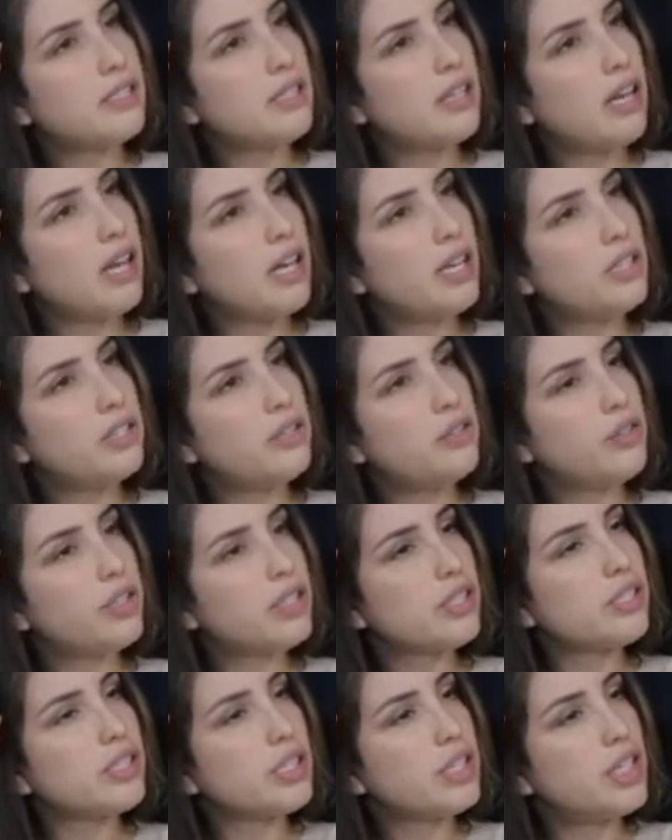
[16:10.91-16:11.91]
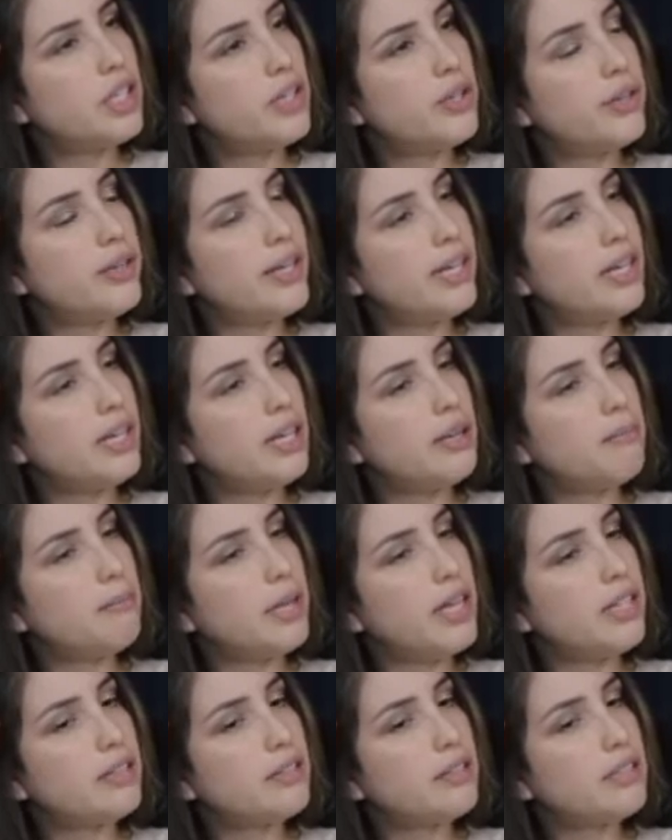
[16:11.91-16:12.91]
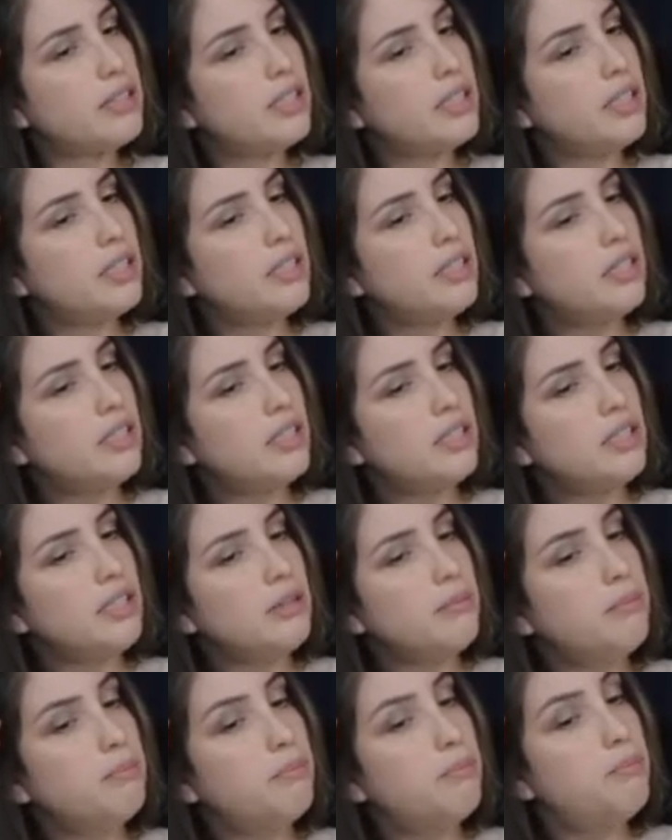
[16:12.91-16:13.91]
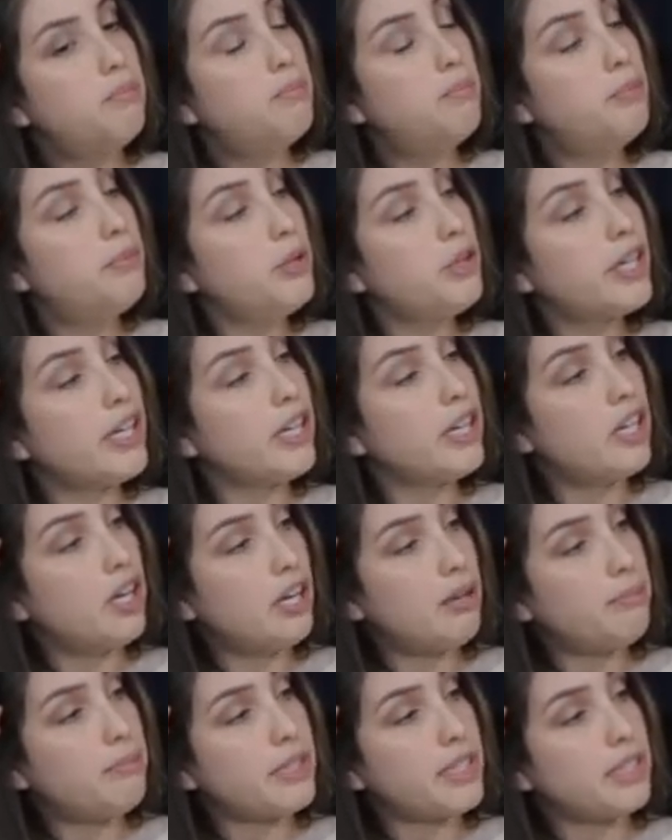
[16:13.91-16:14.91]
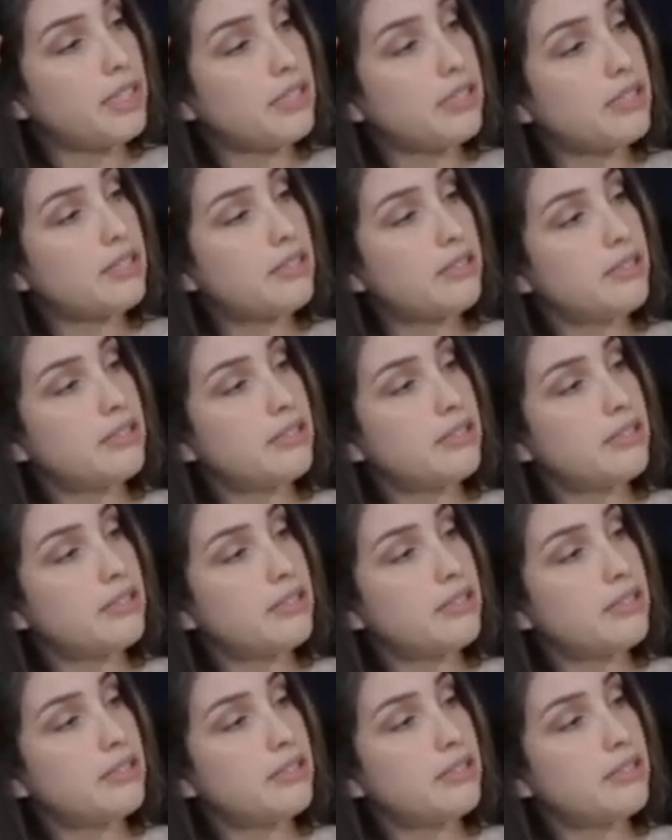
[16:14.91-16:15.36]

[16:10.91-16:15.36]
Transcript: like two years ago, and I met booking companies. Booking, yeah.